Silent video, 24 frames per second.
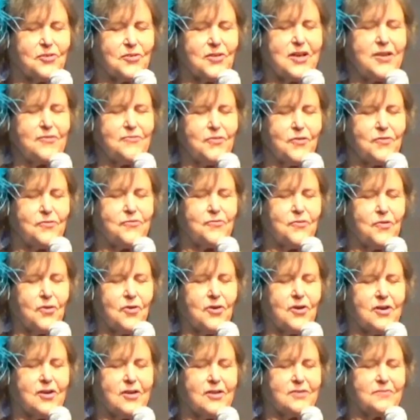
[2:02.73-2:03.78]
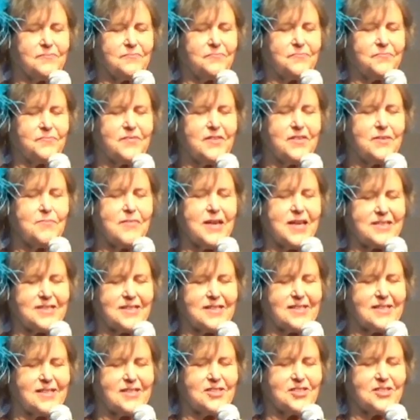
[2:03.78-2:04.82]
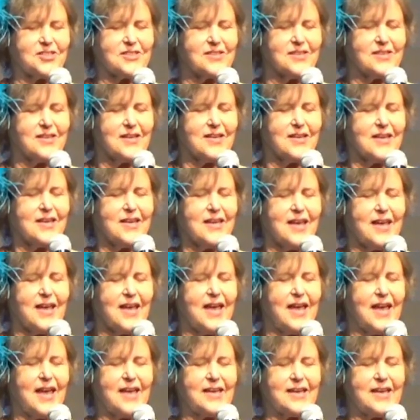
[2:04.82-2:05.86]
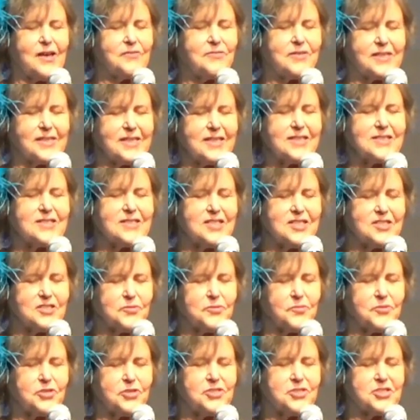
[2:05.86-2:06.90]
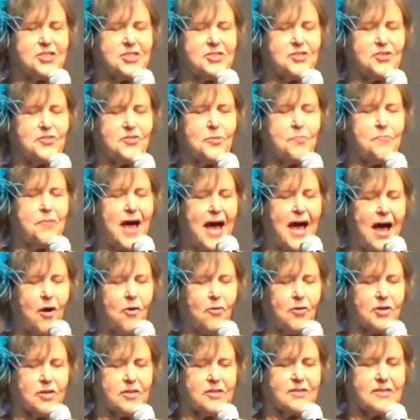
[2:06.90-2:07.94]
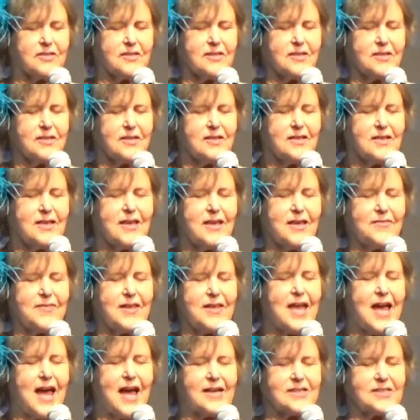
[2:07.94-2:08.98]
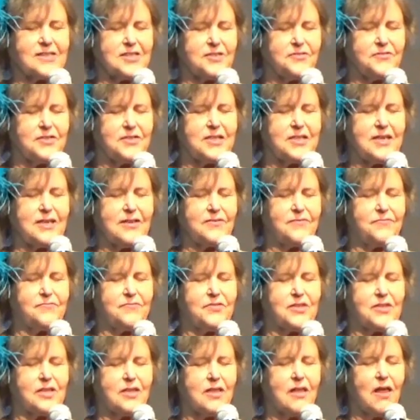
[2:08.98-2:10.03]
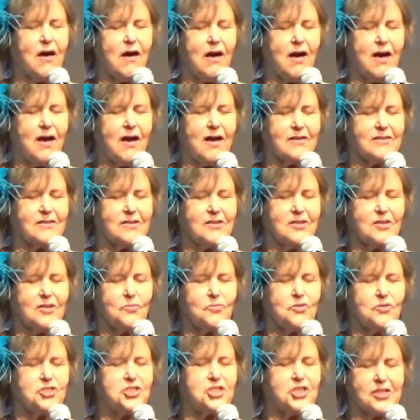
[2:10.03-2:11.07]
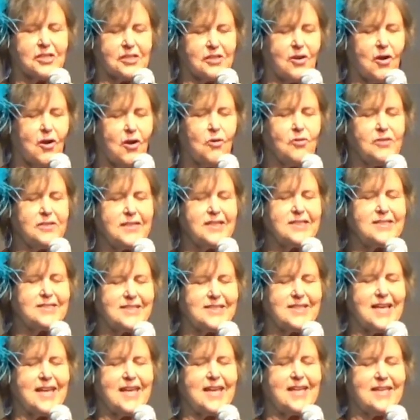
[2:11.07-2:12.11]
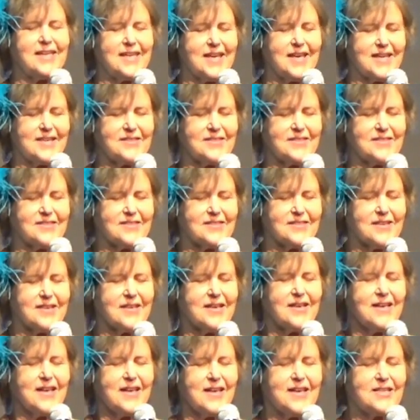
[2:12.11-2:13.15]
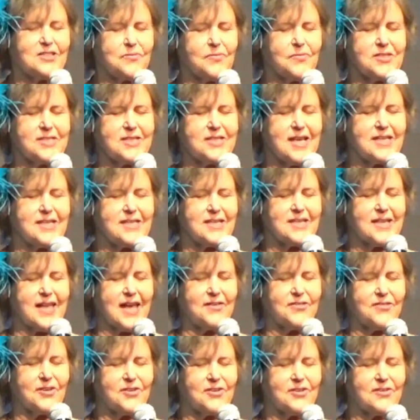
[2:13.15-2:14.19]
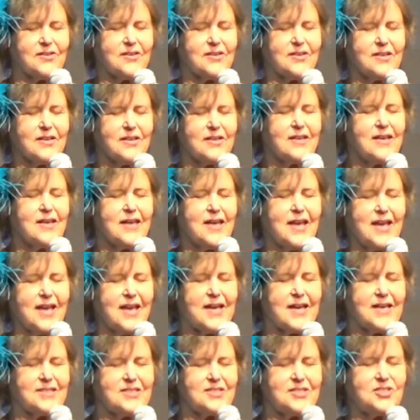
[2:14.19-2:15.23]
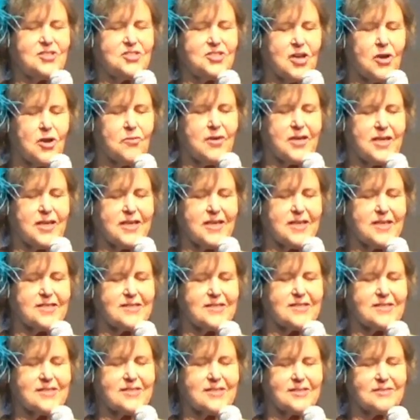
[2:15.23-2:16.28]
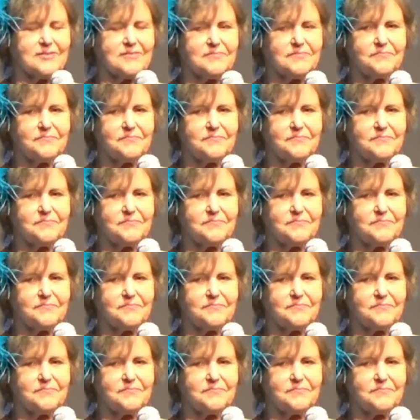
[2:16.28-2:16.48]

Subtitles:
grateful for the message. And I release these words into the power and the activity of the law, which can only say yes, as we say together, and so it is.